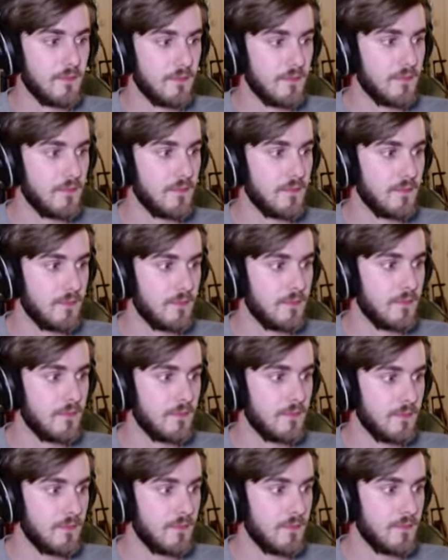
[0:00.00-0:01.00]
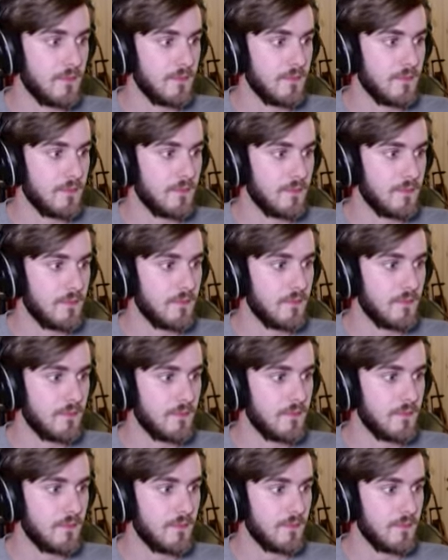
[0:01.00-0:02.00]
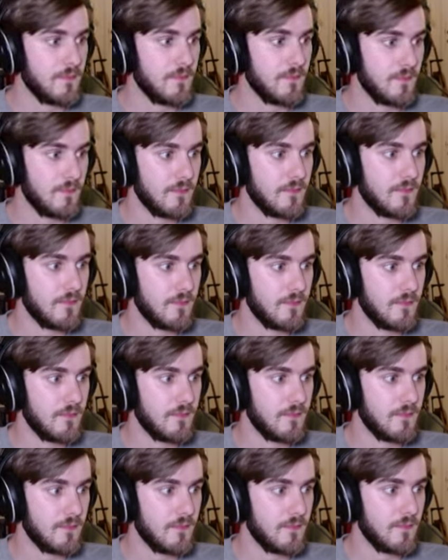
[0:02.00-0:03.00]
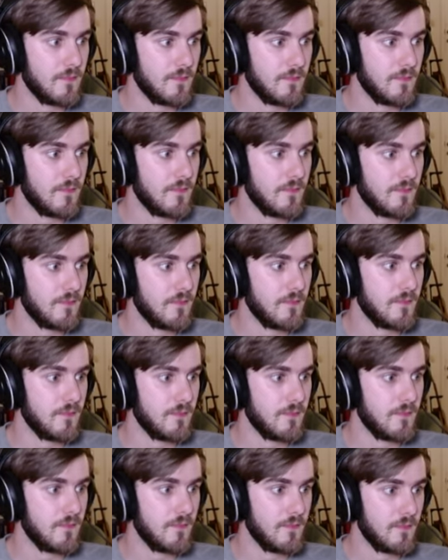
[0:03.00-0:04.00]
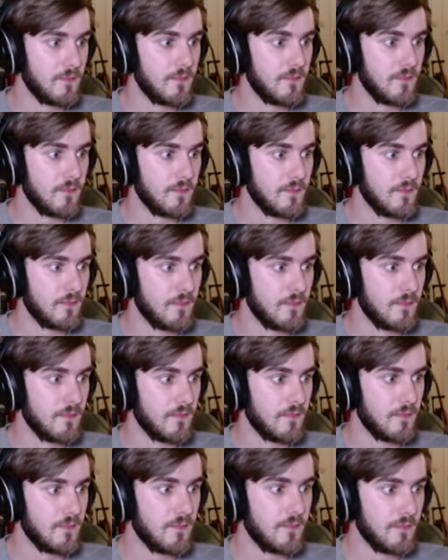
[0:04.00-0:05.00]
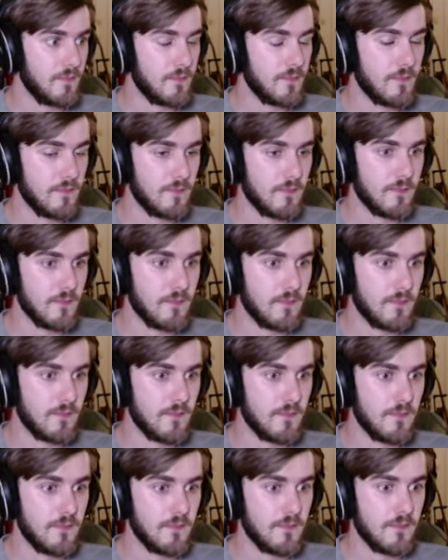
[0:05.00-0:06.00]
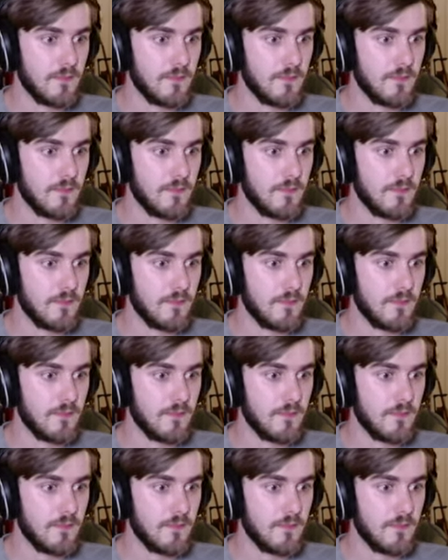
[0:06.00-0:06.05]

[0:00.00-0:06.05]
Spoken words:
[no speech]